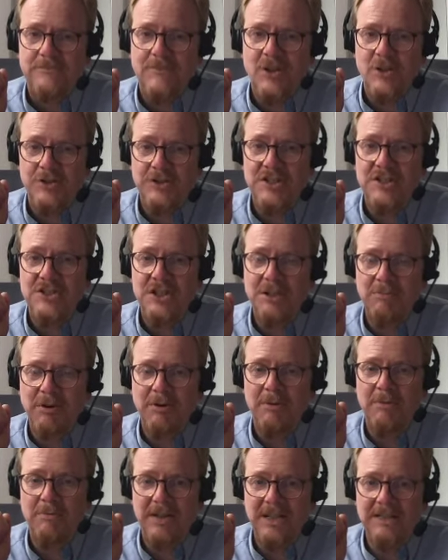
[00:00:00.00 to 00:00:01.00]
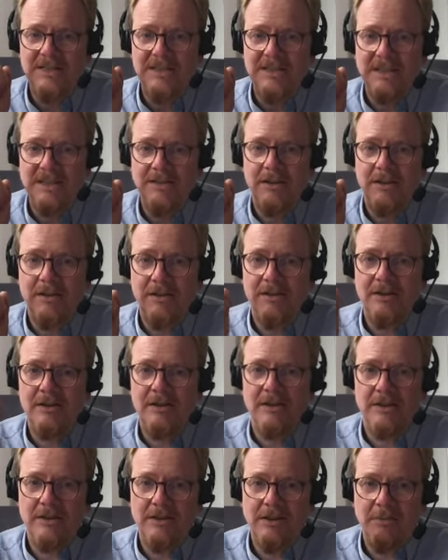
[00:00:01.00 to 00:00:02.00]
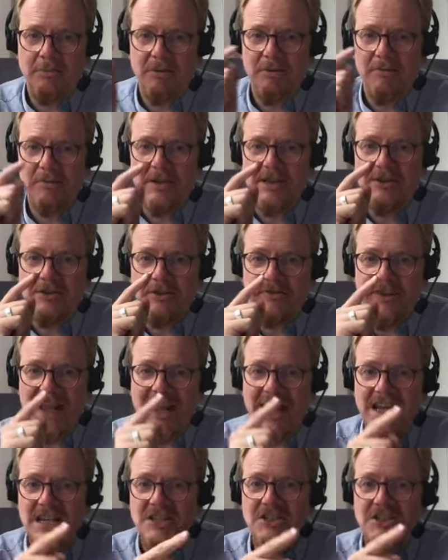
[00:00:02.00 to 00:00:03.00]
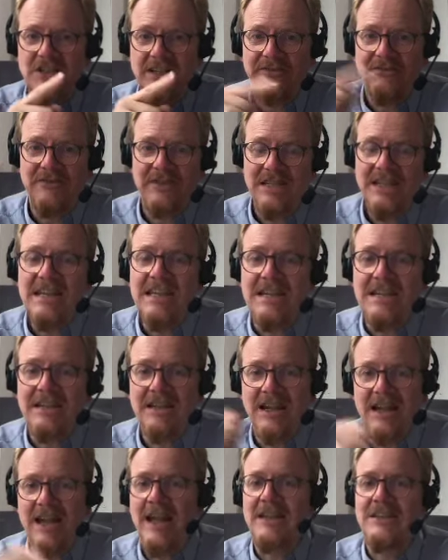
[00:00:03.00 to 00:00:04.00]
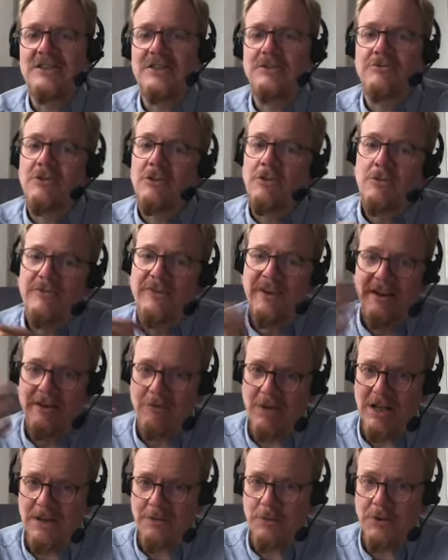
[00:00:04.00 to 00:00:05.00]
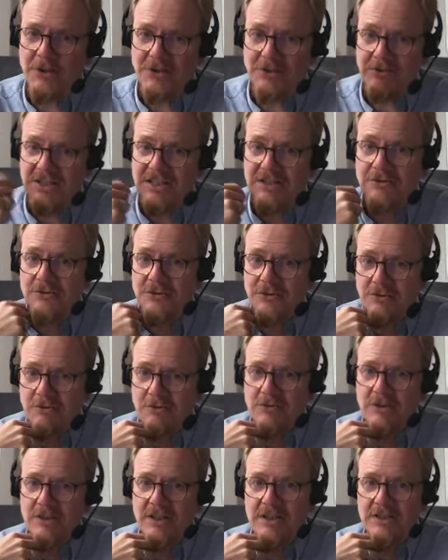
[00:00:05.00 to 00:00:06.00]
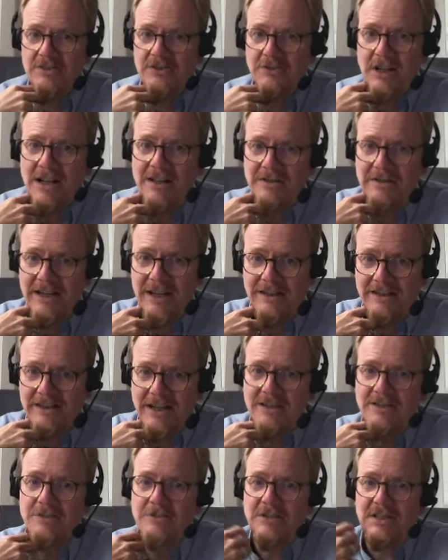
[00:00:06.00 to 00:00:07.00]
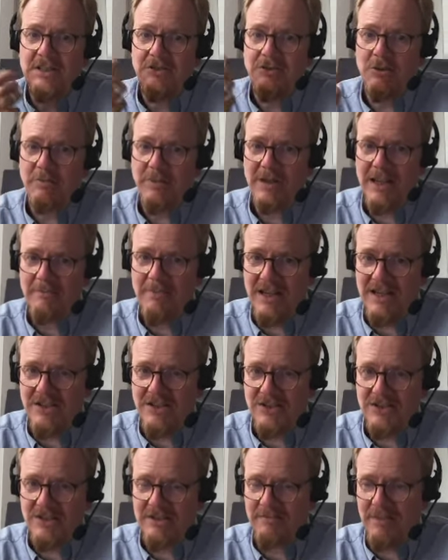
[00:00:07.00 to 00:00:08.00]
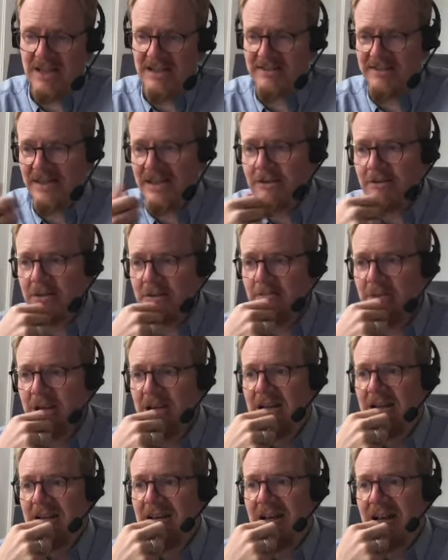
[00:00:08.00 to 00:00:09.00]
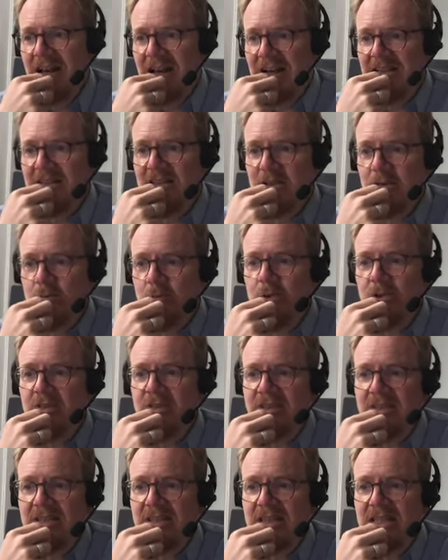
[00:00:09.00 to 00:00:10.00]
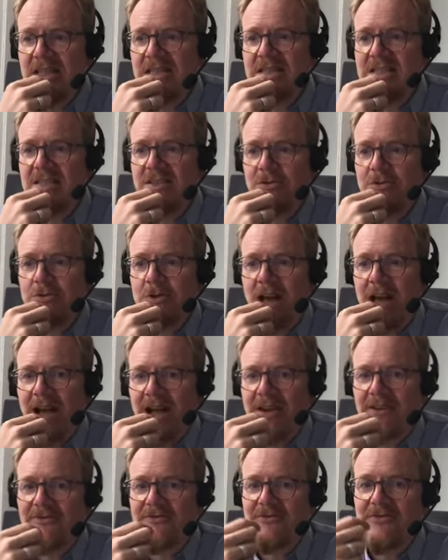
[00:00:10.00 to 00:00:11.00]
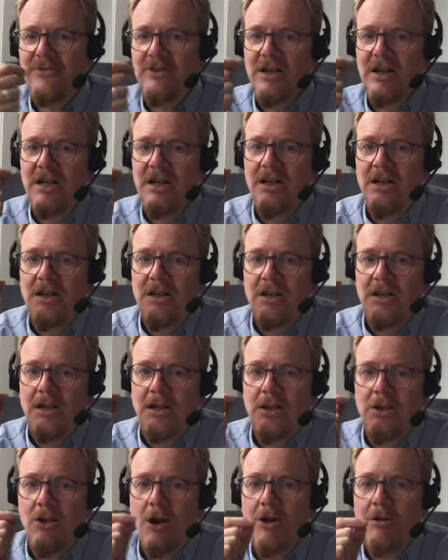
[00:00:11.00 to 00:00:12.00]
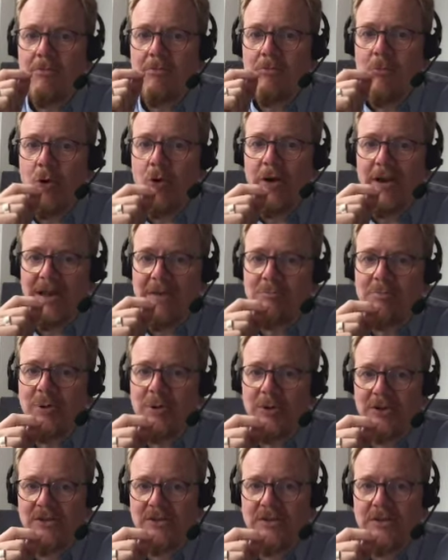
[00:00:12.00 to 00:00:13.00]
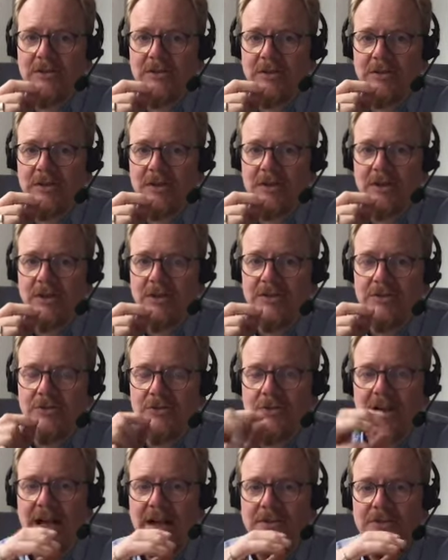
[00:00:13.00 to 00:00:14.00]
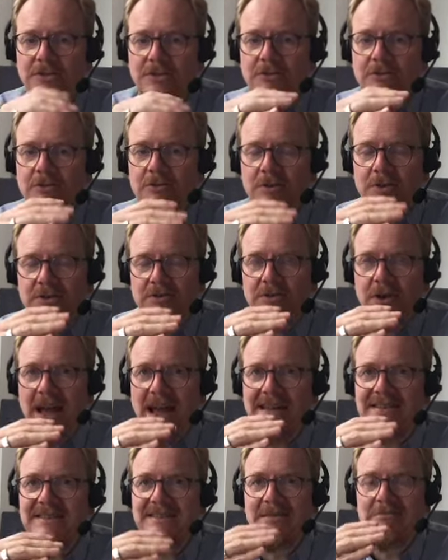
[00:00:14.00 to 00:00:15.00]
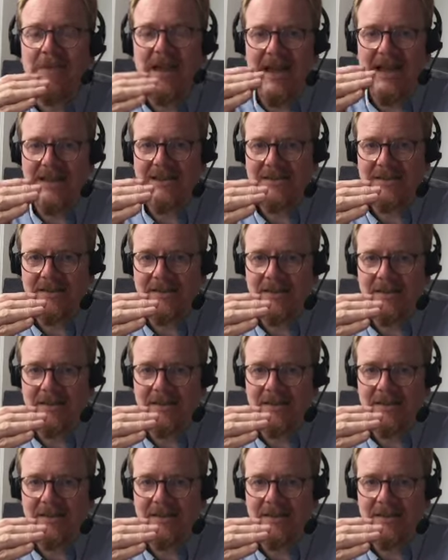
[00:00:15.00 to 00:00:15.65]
conditional probability, the probability of H given E. And you know very well what you need to do to calculate that. You need to apply Bayes' theorem, and you would need to have a lot more input to estimate